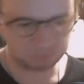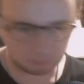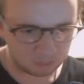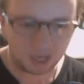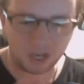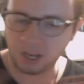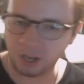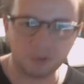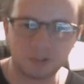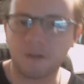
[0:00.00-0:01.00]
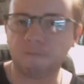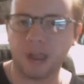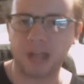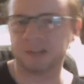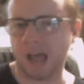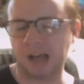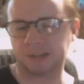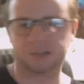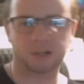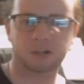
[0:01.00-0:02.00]
and it, it was
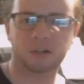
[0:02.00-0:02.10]
fantastic.